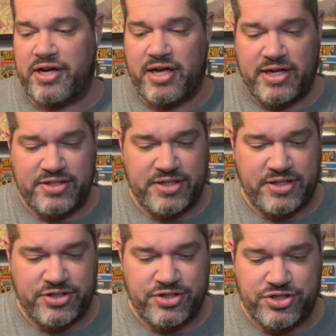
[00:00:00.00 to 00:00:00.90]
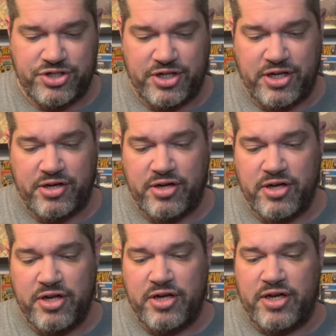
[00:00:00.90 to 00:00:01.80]
content. She
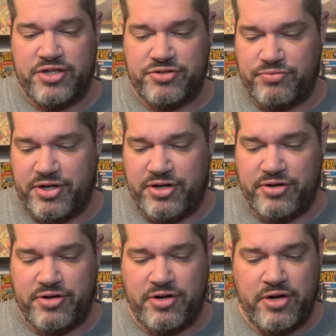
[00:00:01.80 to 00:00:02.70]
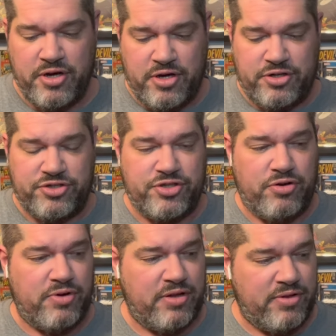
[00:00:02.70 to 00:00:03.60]
is a reader.
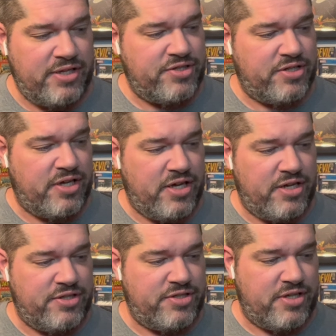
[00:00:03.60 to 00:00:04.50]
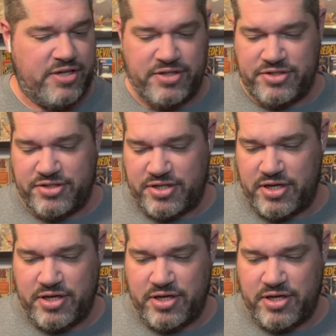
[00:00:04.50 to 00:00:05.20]
So let's get into this.